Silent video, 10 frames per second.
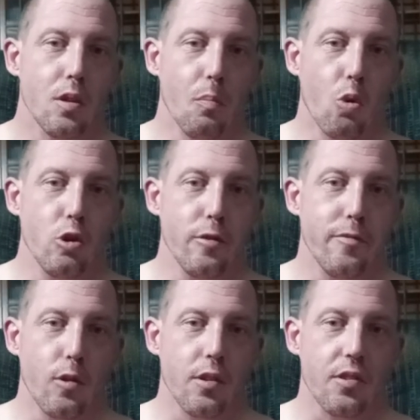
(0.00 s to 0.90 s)
the more you
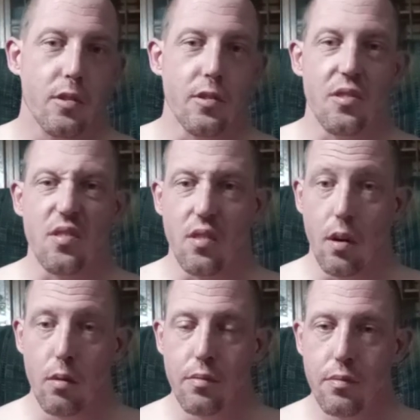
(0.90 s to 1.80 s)
focus on
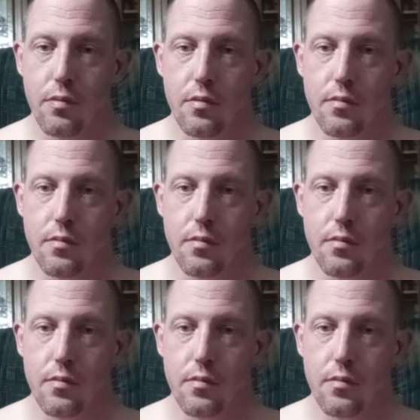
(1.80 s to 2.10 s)
yourself,